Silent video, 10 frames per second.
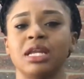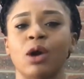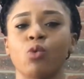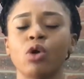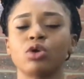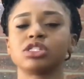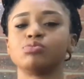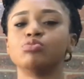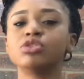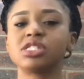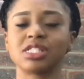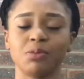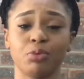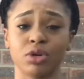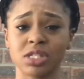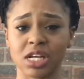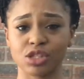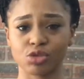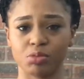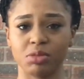that what was most important
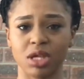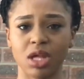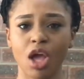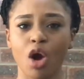to me